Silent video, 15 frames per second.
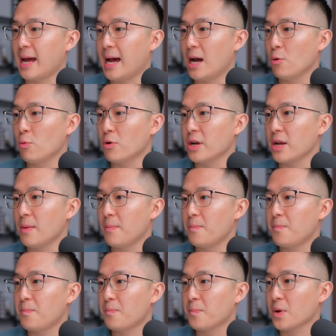I would
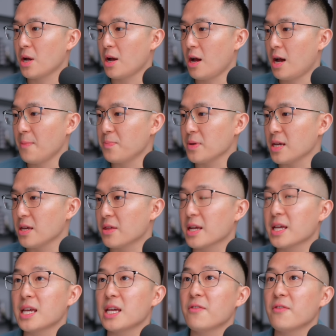copy the key